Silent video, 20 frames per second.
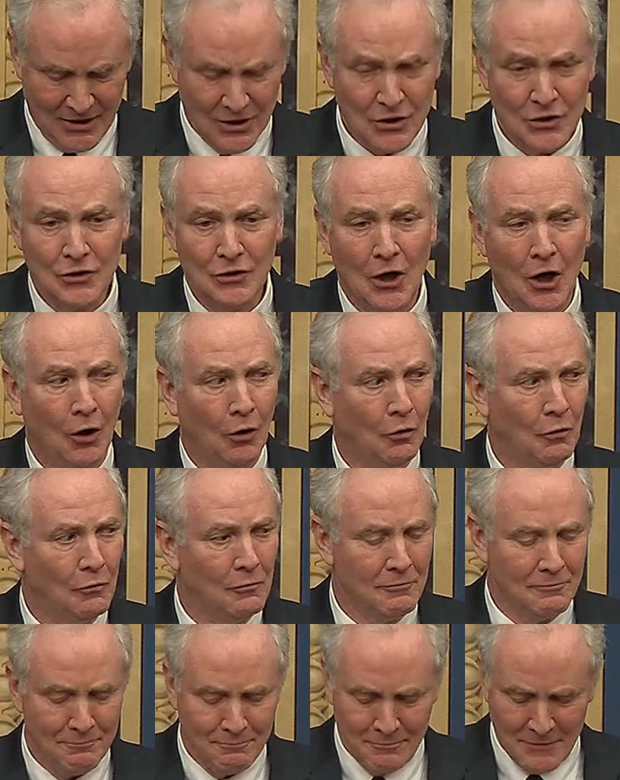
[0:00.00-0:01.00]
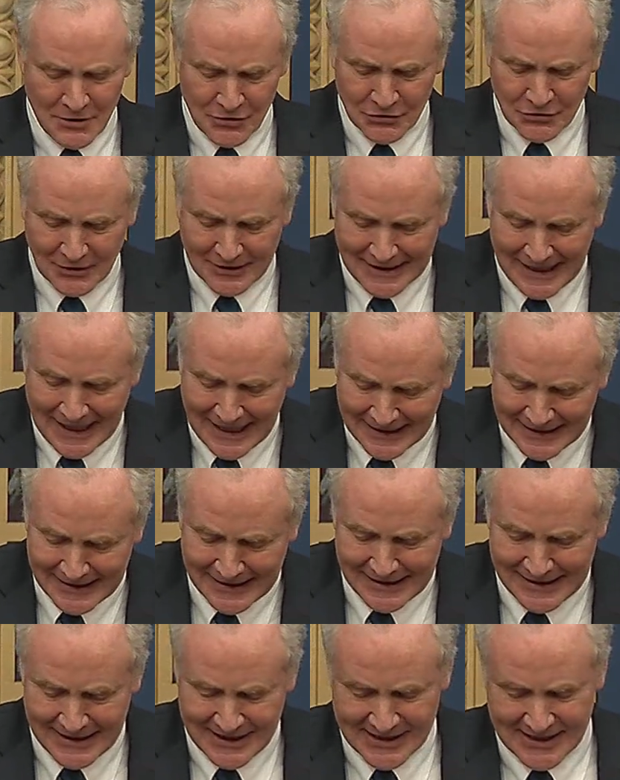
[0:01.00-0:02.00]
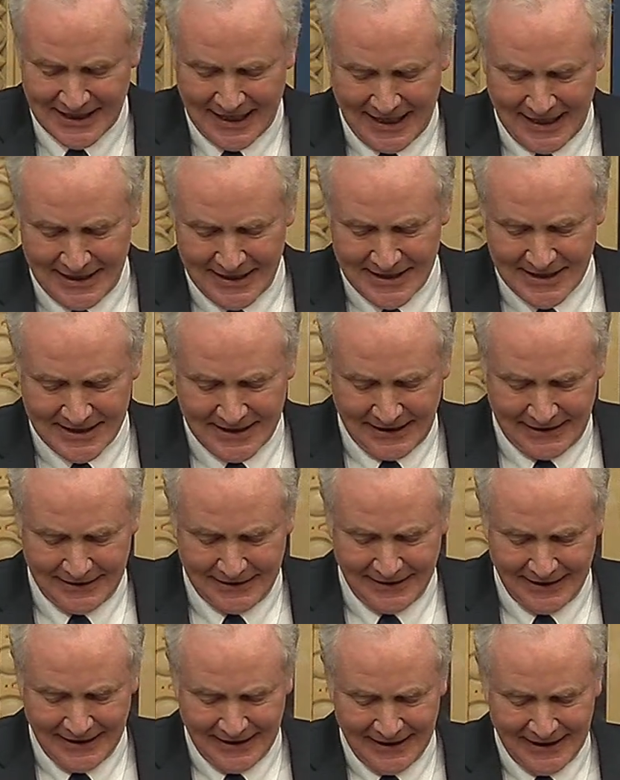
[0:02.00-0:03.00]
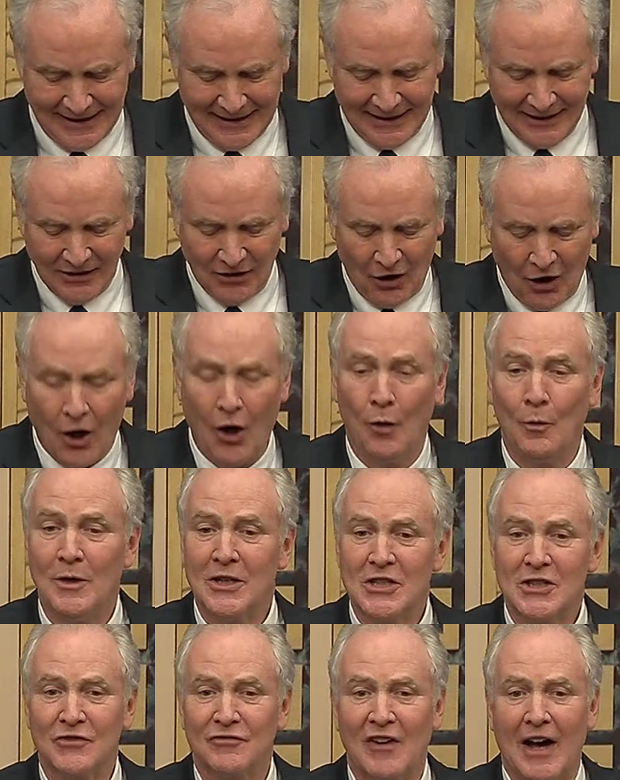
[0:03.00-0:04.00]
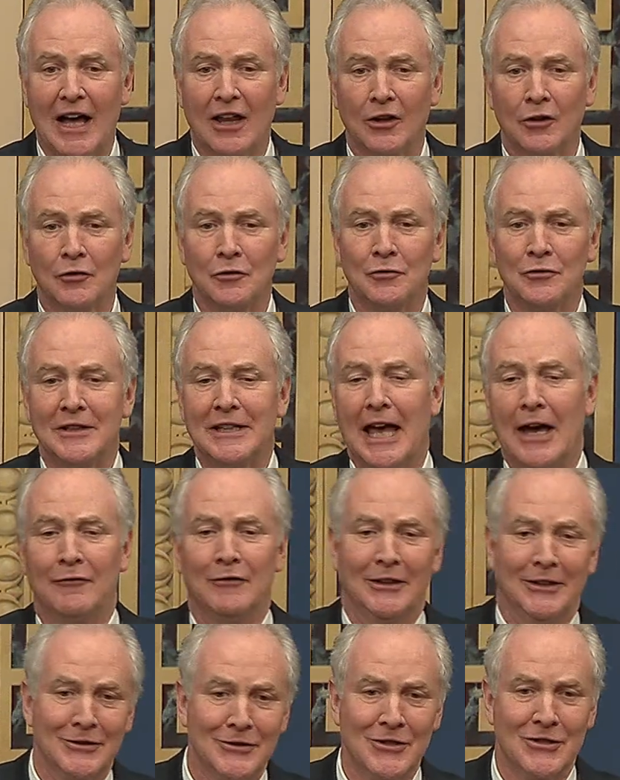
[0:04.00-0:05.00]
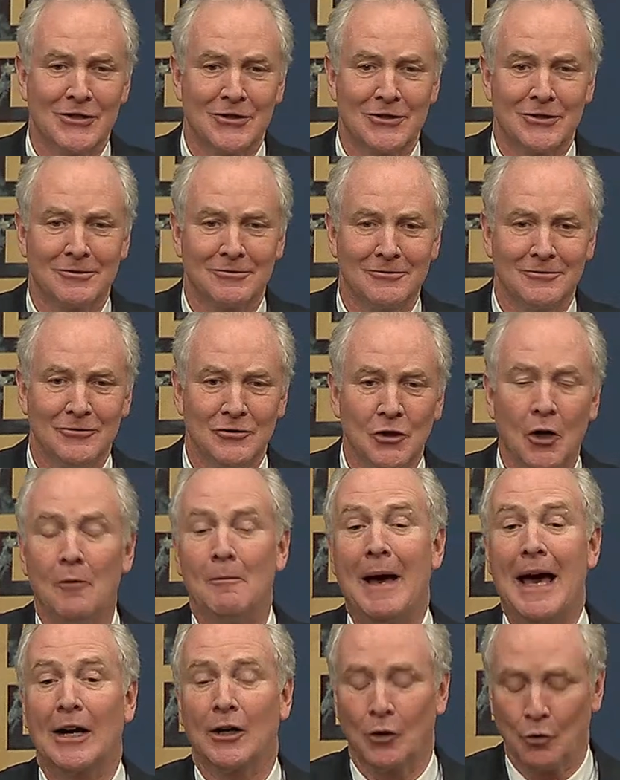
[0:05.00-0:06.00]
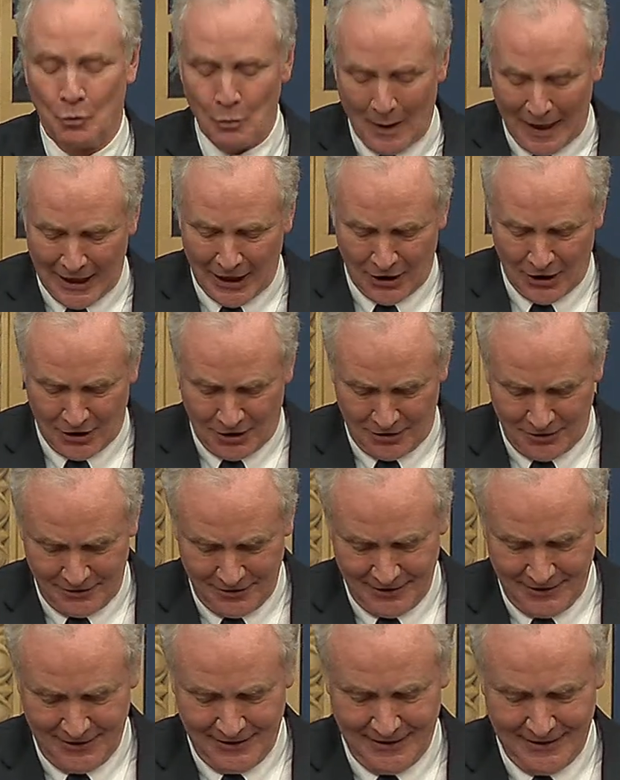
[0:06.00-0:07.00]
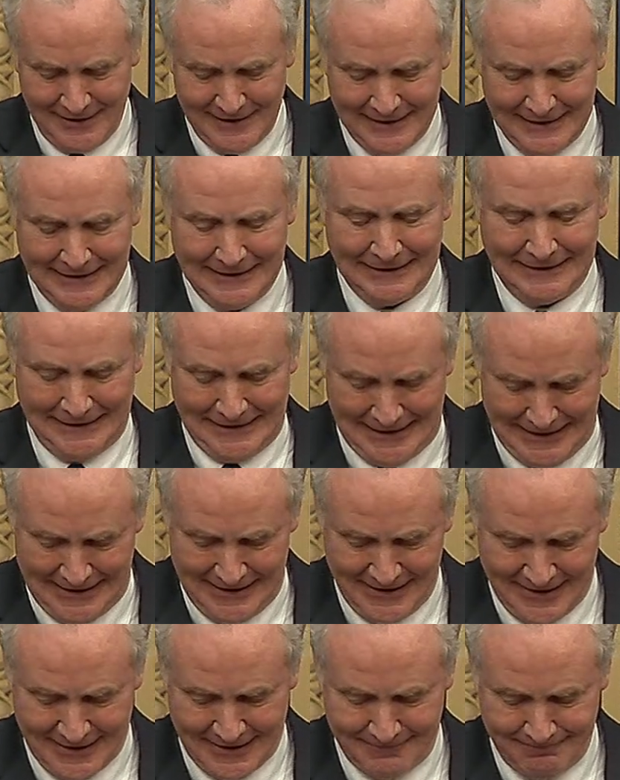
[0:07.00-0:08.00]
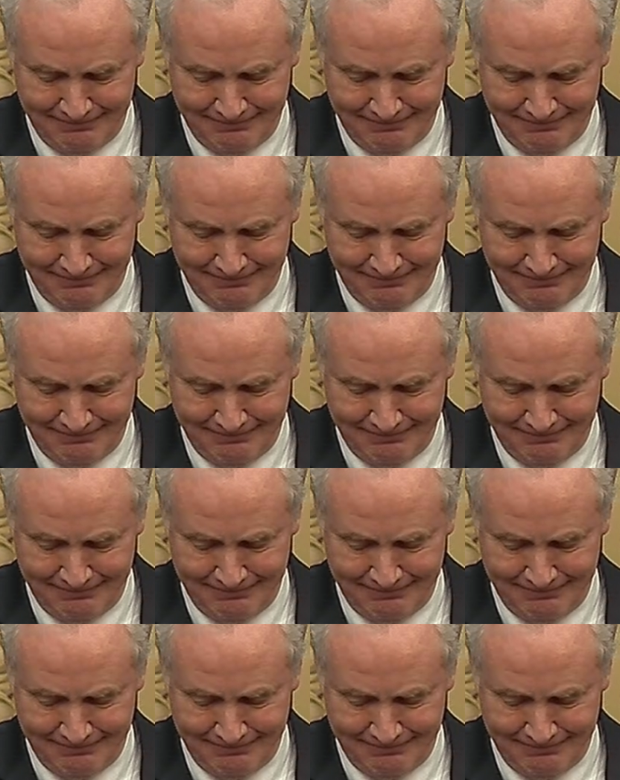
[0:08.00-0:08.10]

You know, Mr. Kennedy says that he'll always follow the evidence, no matter where it leads.